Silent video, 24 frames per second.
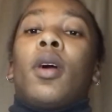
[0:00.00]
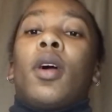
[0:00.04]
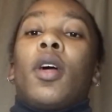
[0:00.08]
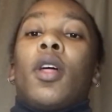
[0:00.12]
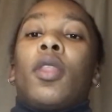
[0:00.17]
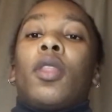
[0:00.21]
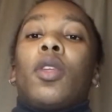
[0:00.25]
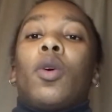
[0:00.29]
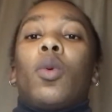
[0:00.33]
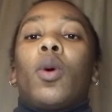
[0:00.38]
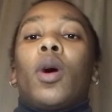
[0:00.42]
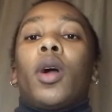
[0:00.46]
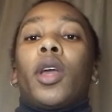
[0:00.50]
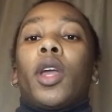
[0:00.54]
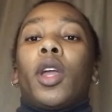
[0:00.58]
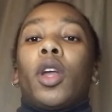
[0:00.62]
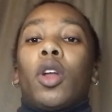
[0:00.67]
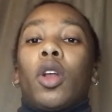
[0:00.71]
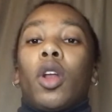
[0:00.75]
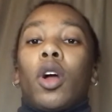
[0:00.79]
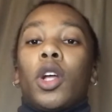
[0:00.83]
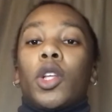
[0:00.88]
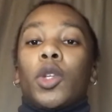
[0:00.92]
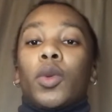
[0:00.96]
the working
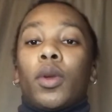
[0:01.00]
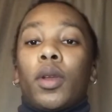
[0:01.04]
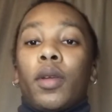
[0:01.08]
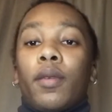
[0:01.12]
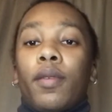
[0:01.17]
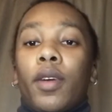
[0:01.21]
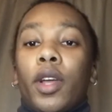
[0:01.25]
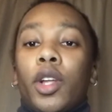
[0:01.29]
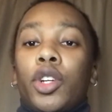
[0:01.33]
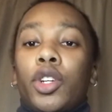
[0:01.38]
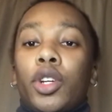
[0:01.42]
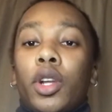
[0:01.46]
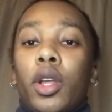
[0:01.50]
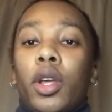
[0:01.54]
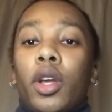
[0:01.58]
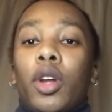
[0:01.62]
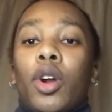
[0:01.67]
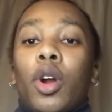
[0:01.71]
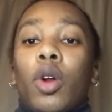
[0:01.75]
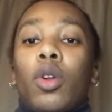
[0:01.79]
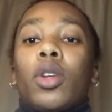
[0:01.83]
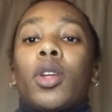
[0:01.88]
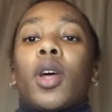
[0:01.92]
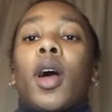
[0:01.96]
class will eventually
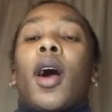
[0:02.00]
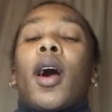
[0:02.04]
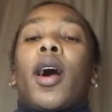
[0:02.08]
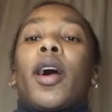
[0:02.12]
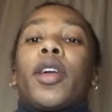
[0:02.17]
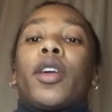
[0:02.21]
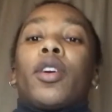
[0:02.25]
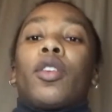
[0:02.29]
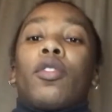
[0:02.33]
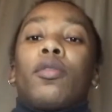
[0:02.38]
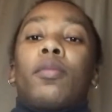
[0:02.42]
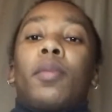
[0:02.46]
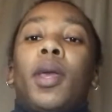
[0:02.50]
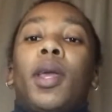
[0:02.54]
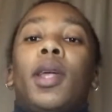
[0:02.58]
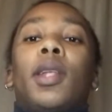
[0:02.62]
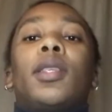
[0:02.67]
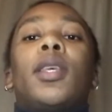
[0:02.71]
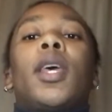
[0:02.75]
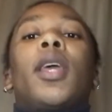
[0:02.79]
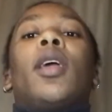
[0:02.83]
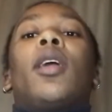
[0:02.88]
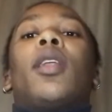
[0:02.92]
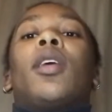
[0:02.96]
grow tired of being
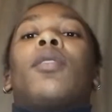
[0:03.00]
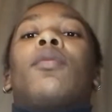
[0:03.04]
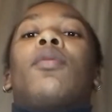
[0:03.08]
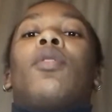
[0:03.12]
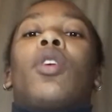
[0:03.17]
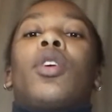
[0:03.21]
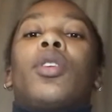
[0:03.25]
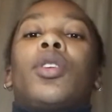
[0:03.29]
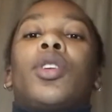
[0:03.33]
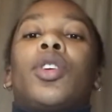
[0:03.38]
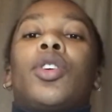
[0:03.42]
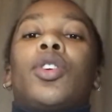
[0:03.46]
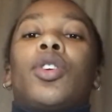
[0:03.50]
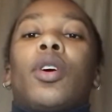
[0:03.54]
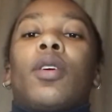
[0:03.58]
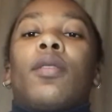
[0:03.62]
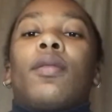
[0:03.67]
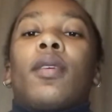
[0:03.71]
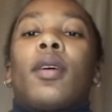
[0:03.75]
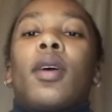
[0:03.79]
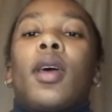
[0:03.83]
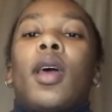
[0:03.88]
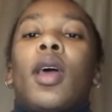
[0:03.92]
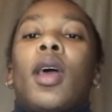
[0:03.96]
taken advantage of
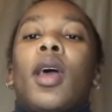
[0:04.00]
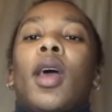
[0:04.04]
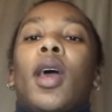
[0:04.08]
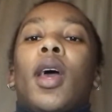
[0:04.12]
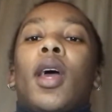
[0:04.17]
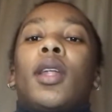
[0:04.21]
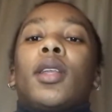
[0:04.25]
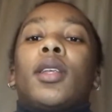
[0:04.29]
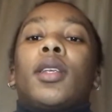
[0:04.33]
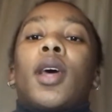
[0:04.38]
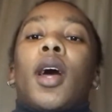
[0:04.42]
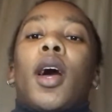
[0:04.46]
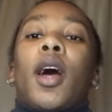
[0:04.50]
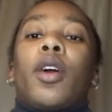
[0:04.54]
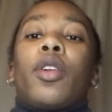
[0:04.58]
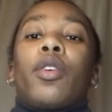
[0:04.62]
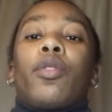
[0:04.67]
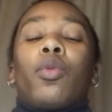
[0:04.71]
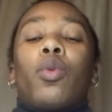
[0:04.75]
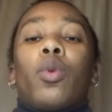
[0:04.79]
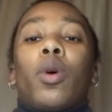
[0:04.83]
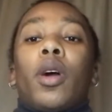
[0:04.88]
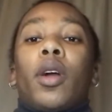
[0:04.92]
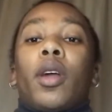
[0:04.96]
and tired
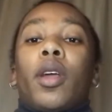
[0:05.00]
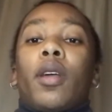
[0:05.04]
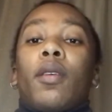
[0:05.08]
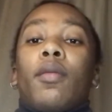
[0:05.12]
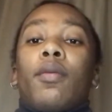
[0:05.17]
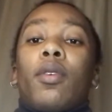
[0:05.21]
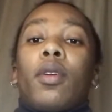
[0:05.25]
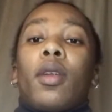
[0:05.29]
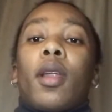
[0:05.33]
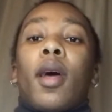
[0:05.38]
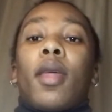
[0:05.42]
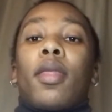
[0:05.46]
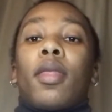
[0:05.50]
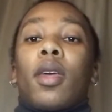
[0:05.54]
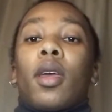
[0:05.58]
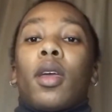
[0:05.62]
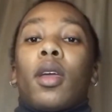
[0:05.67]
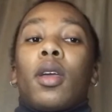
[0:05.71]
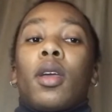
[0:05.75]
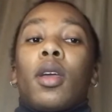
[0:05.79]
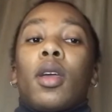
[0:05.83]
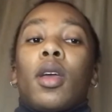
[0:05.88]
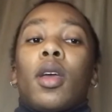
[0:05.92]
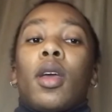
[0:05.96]
of working for
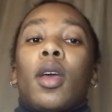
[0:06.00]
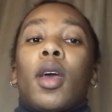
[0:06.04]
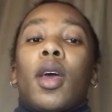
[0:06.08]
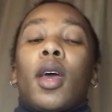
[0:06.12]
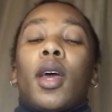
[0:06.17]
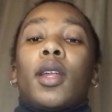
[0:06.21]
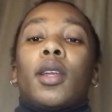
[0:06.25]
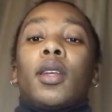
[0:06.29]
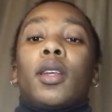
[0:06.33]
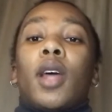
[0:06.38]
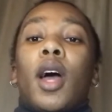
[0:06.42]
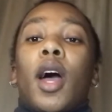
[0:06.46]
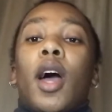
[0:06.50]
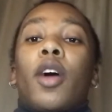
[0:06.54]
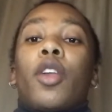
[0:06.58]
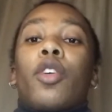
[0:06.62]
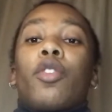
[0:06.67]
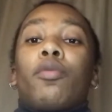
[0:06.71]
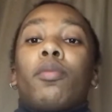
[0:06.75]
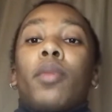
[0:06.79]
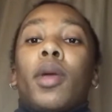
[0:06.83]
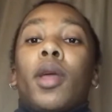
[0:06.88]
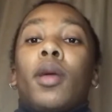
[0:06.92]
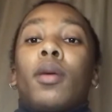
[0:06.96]
nothing and tired
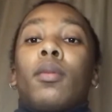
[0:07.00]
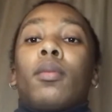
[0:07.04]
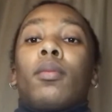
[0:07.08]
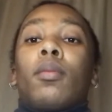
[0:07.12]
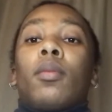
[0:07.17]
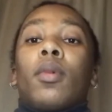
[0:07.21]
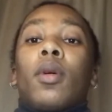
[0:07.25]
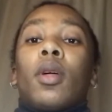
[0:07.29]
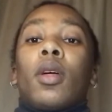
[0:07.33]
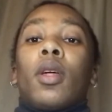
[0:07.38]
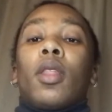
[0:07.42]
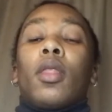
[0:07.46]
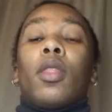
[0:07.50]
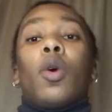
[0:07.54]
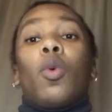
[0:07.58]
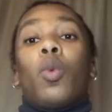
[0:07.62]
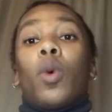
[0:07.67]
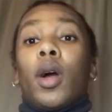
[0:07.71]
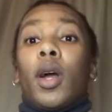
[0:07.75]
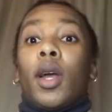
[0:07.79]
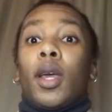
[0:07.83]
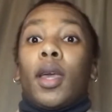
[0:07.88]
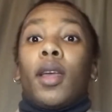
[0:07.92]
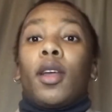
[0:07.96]
of being the
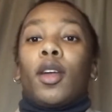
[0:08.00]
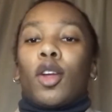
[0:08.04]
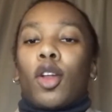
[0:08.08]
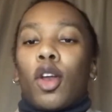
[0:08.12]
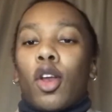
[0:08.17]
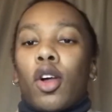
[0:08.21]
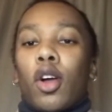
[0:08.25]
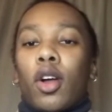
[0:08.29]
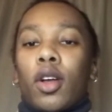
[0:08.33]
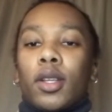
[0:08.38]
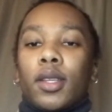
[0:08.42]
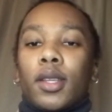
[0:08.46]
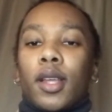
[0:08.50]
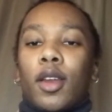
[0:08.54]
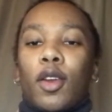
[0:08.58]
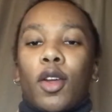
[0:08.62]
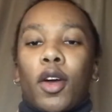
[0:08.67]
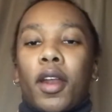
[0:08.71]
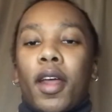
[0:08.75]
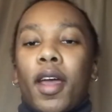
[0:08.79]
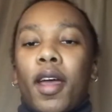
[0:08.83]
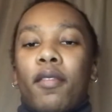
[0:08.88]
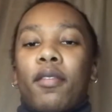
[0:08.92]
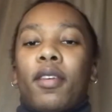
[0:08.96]
working class and
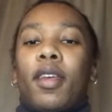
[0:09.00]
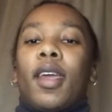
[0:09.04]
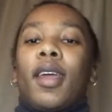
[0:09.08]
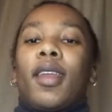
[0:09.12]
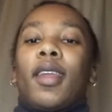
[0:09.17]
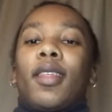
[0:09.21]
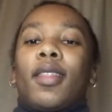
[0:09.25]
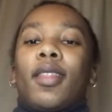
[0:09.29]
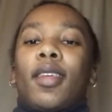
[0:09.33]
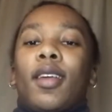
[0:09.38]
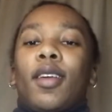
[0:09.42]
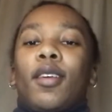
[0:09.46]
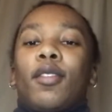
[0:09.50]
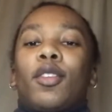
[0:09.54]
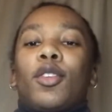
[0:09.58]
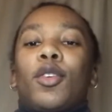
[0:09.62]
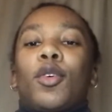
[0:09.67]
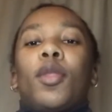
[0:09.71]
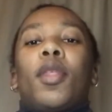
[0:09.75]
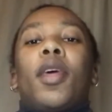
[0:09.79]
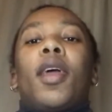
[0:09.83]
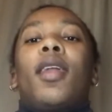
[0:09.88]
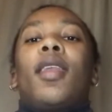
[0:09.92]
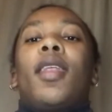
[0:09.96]
not having anything
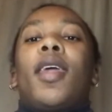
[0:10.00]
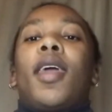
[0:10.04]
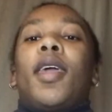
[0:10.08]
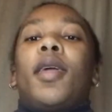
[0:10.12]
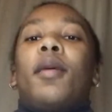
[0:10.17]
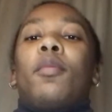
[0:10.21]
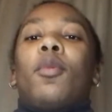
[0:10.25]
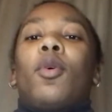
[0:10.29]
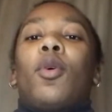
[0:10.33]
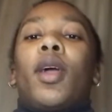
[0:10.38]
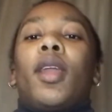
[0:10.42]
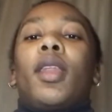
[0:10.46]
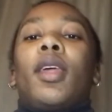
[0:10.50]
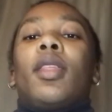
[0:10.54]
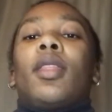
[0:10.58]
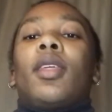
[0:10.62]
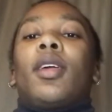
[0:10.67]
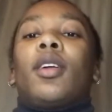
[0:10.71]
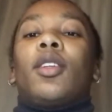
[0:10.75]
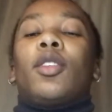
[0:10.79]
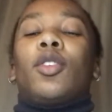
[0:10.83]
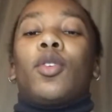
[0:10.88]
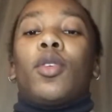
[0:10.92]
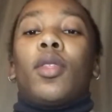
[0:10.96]
to their name or
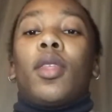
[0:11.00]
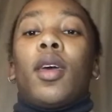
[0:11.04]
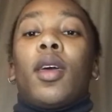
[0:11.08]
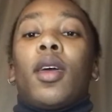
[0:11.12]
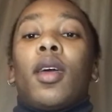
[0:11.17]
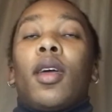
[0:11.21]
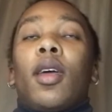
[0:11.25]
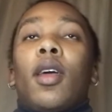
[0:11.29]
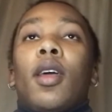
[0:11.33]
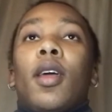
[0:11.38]
anything to their